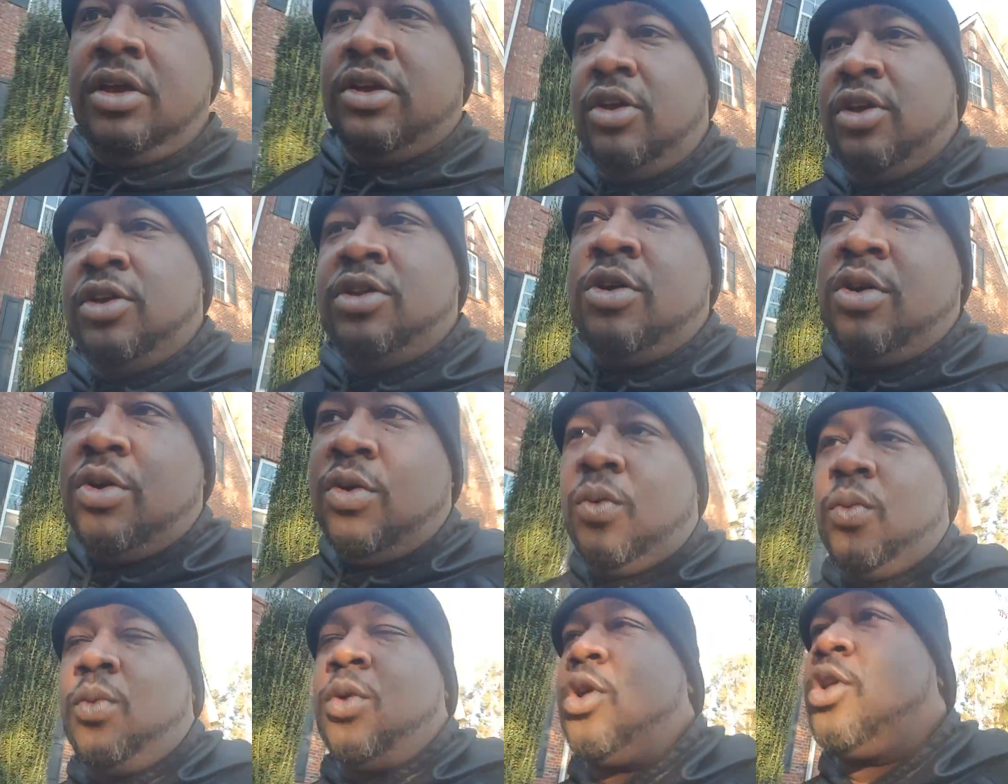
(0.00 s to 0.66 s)
You know,
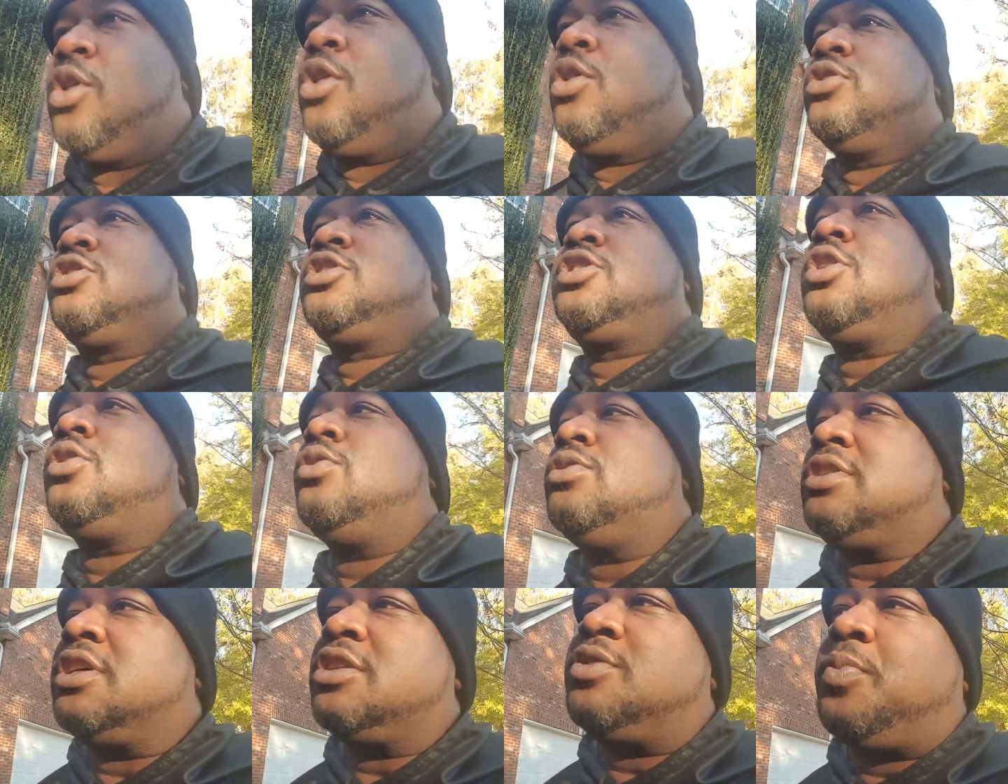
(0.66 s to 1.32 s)
the world
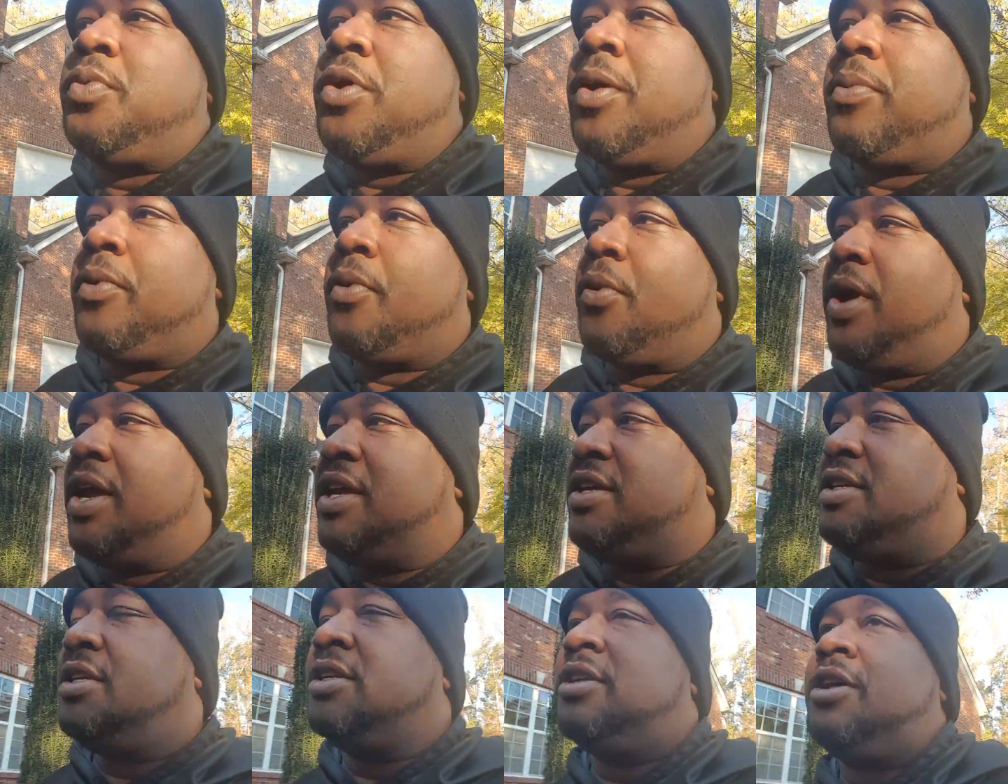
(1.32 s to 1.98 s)
shows us
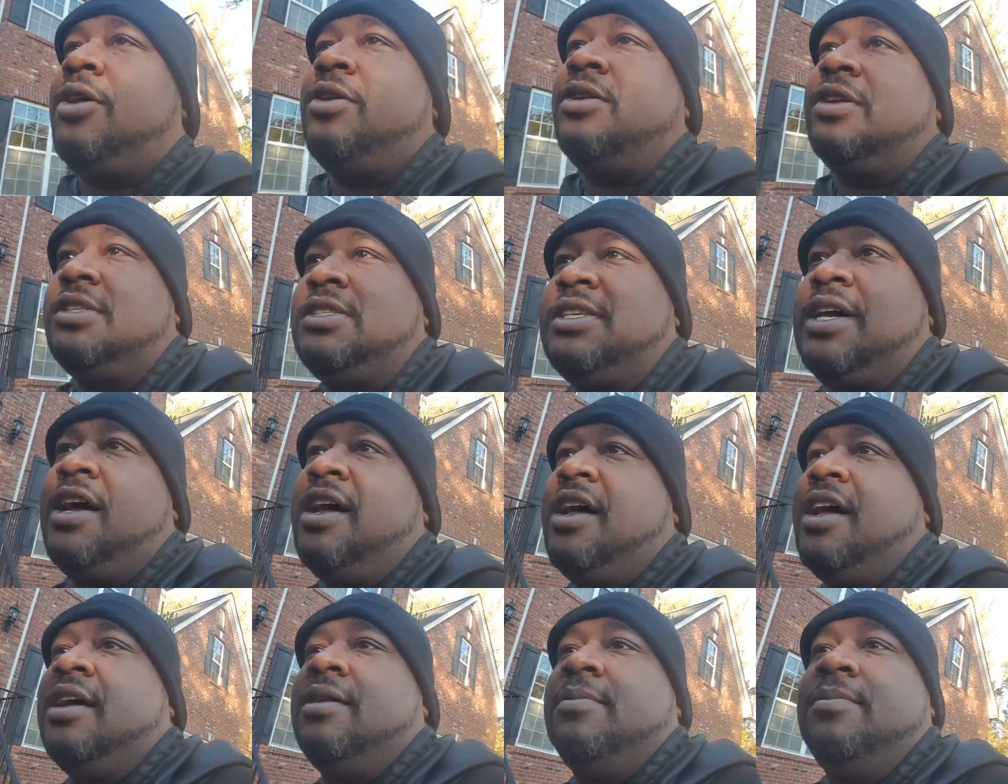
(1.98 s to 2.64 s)
preparation all the
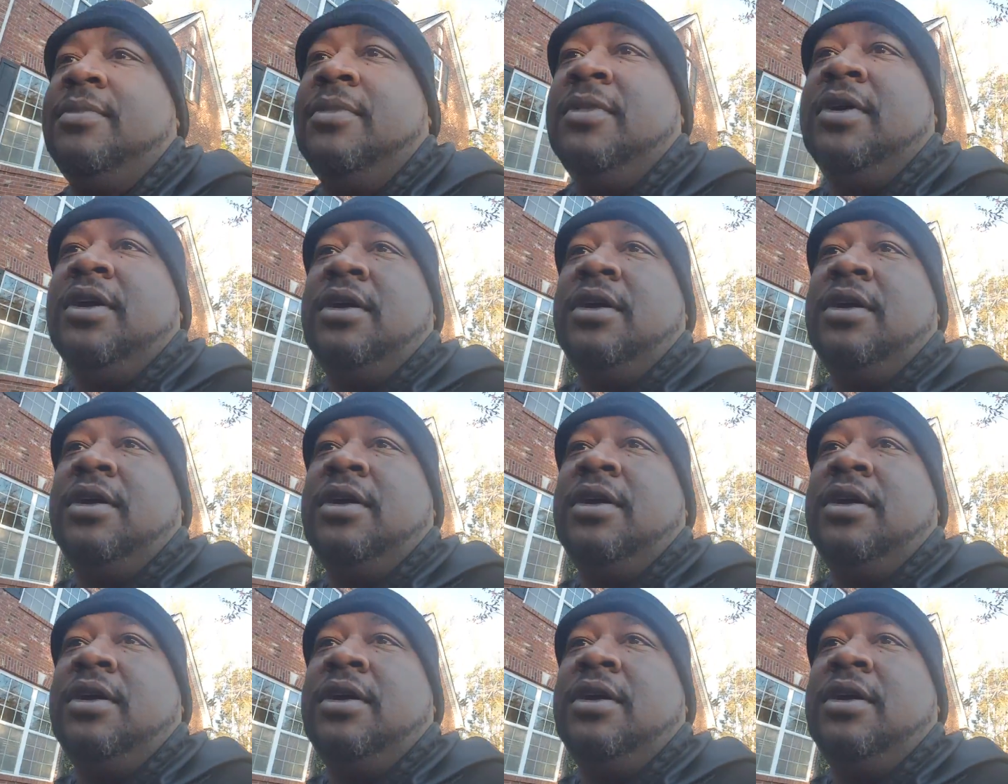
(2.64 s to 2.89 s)
time.